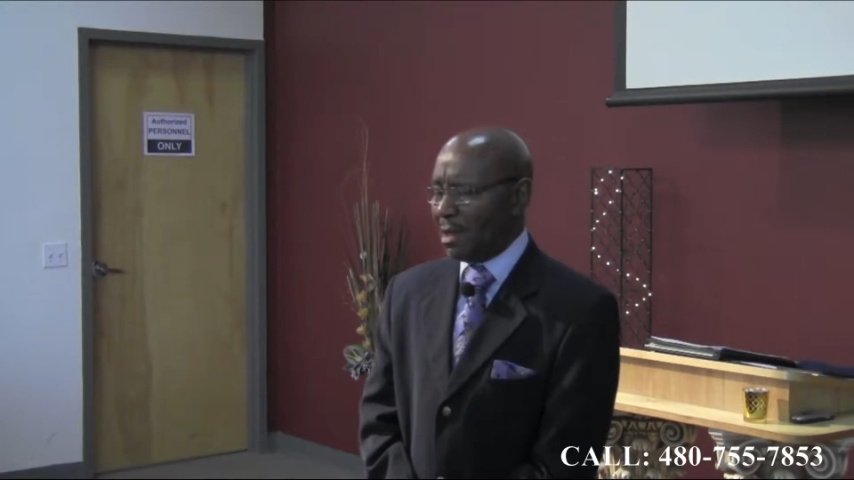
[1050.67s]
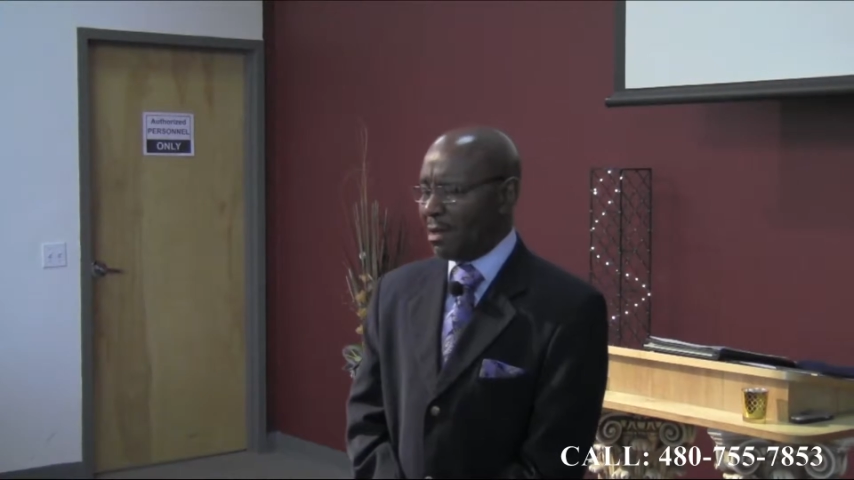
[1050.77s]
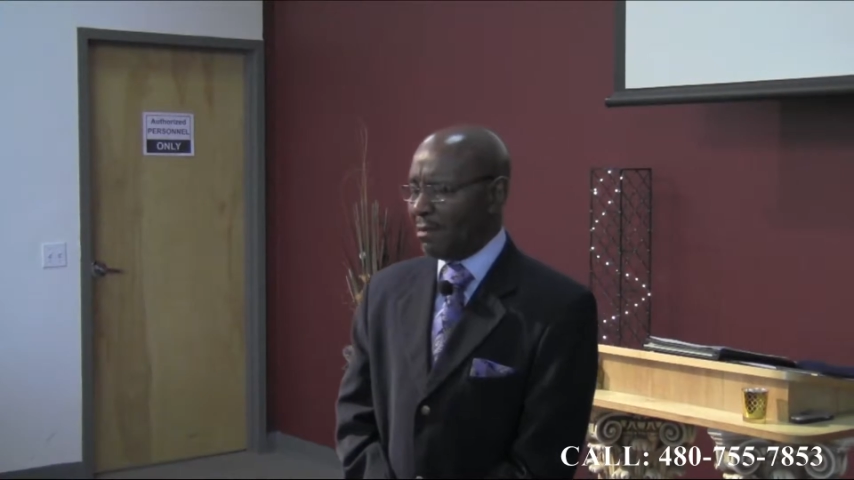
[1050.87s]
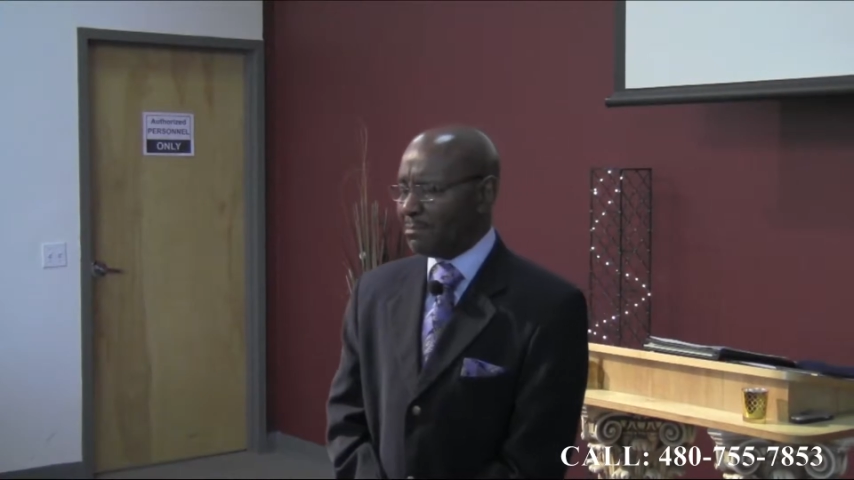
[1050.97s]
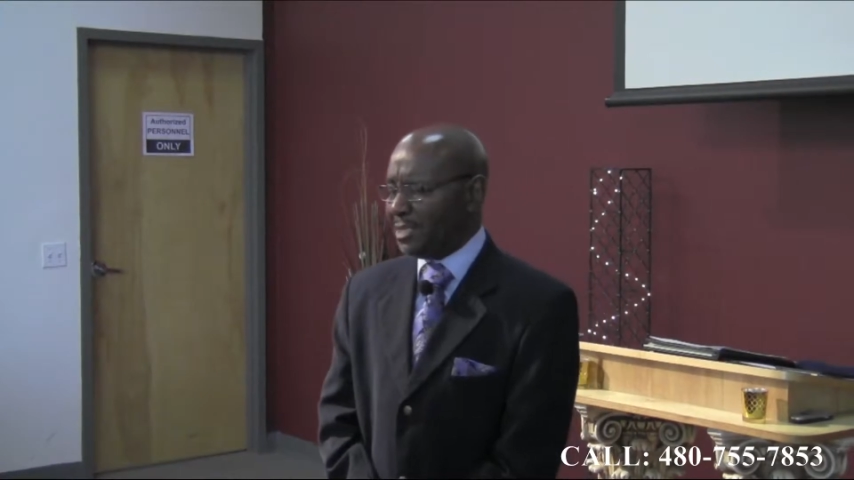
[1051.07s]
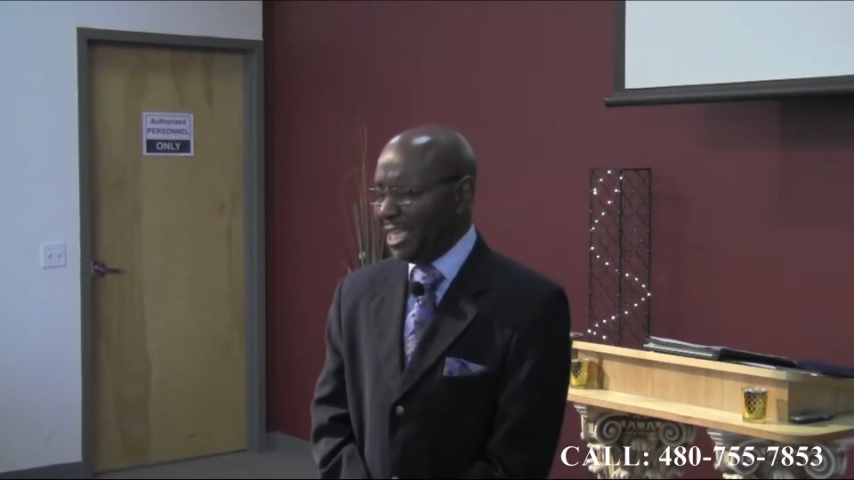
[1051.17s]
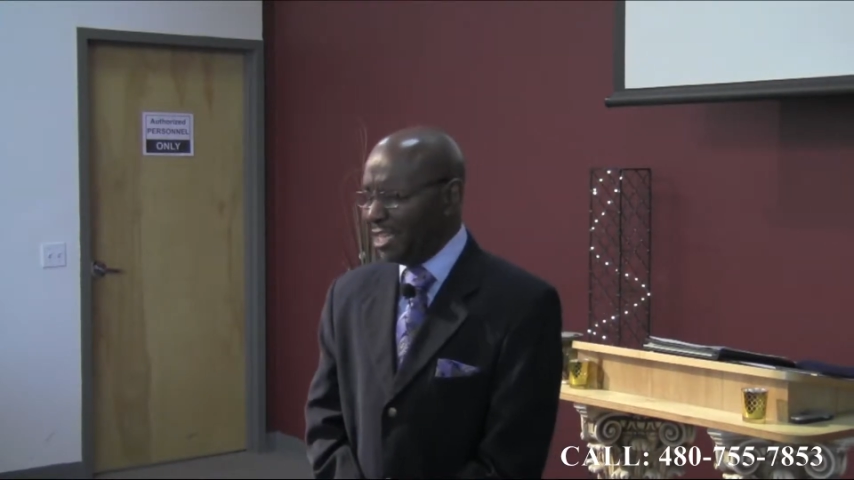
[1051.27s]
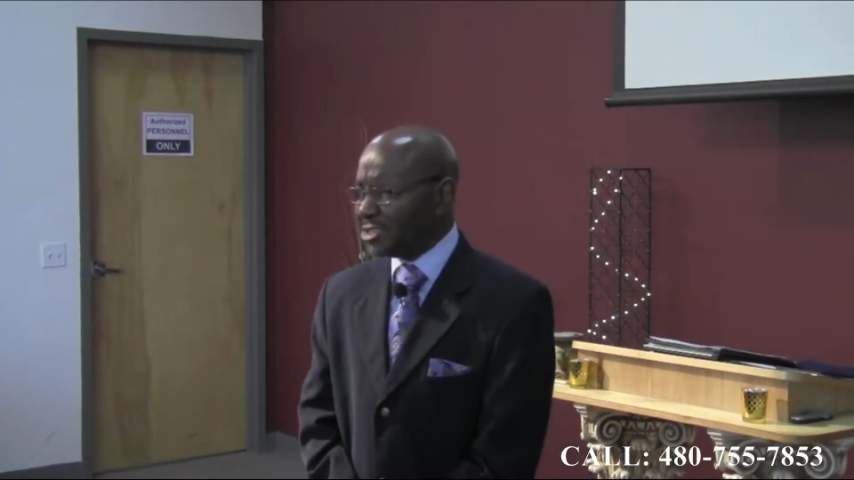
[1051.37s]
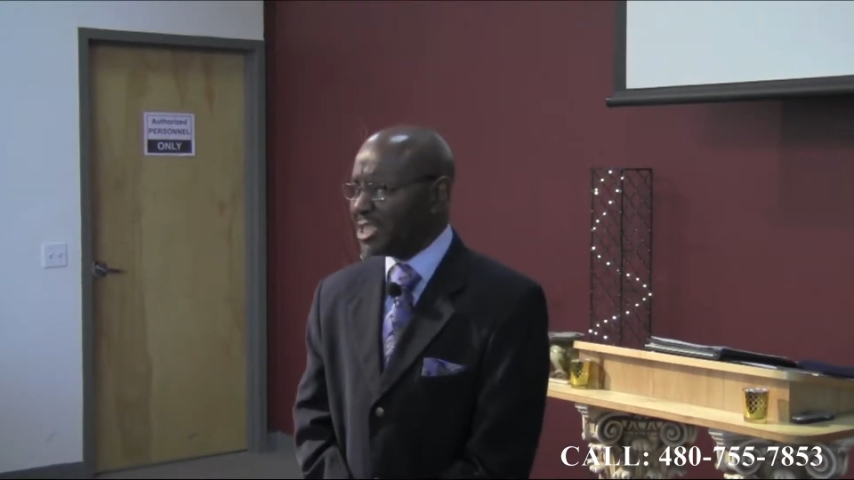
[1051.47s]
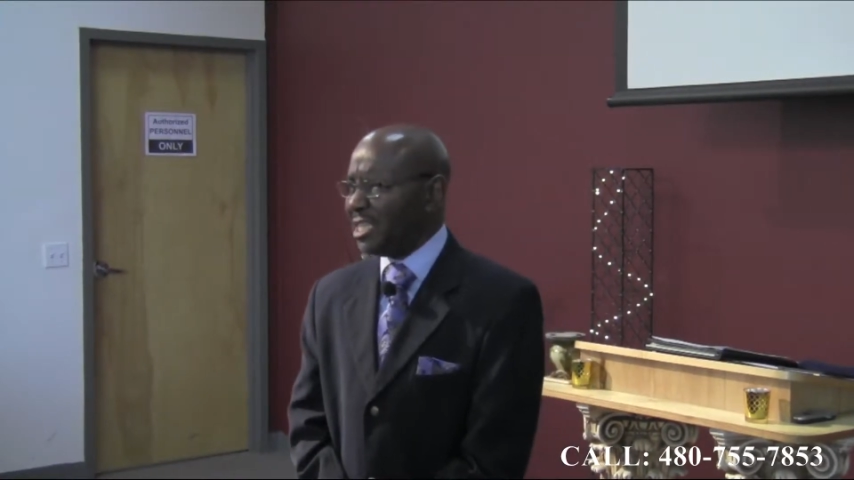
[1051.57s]
uh
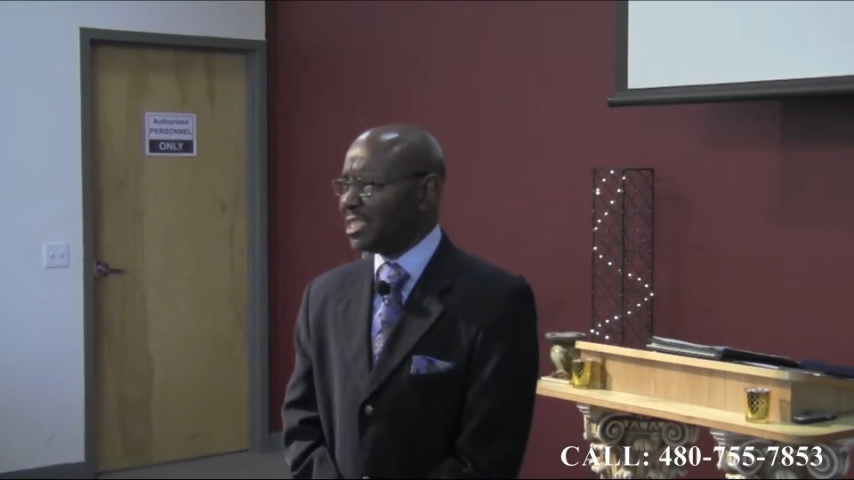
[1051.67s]
guilty.